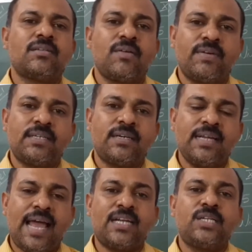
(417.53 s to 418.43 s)
given
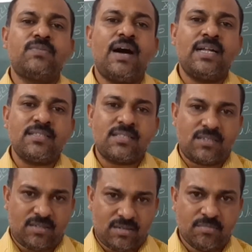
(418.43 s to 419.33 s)
her
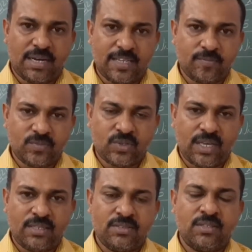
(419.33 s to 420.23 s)
advanced money.
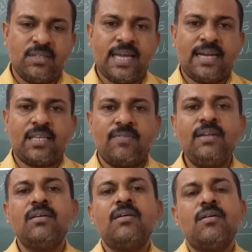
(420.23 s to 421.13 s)
Okay? He had given